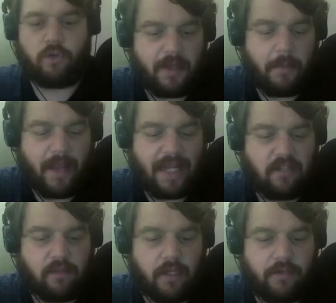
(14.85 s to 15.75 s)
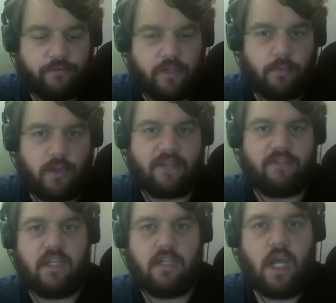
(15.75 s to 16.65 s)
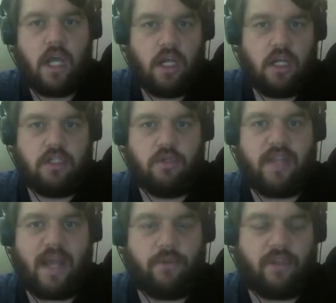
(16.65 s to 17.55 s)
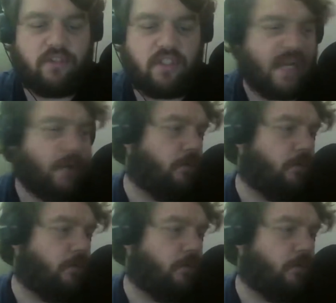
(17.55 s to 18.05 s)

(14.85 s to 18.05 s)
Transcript: and the pages of the London Free Press. And doing that with us today will